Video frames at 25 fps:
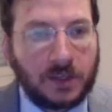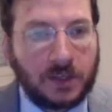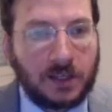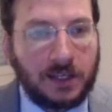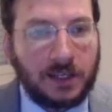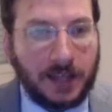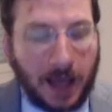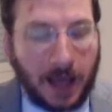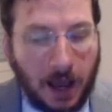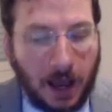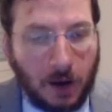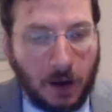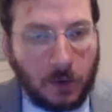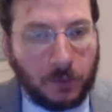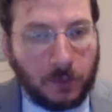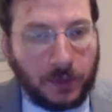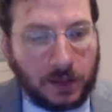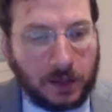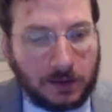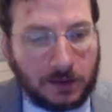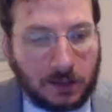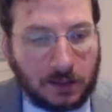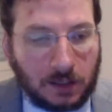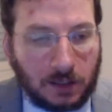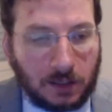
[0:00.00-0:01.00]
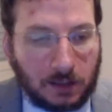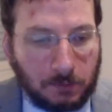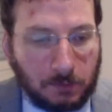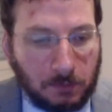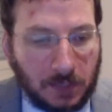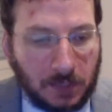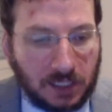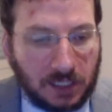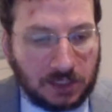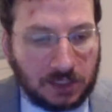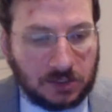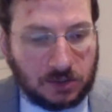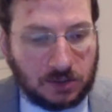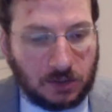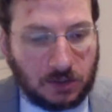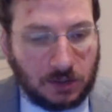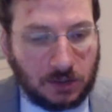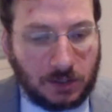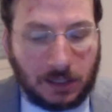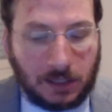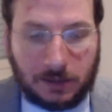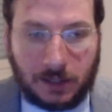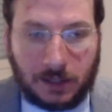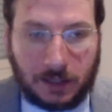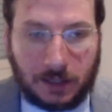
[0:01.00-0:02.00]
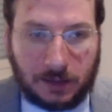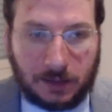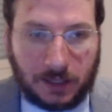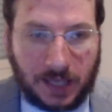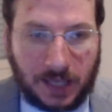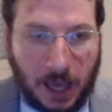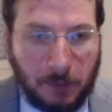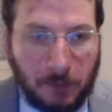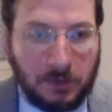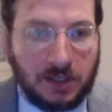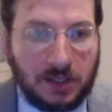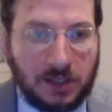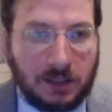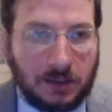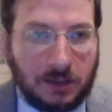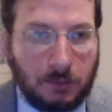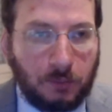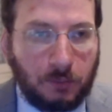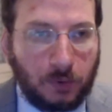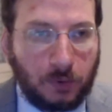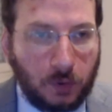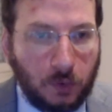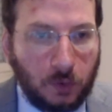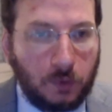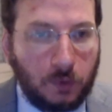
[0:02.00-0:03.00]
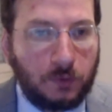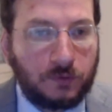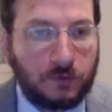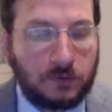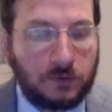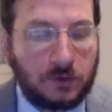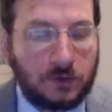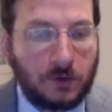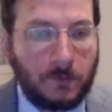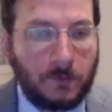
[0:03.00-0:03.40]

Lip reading: now that the cabinet approved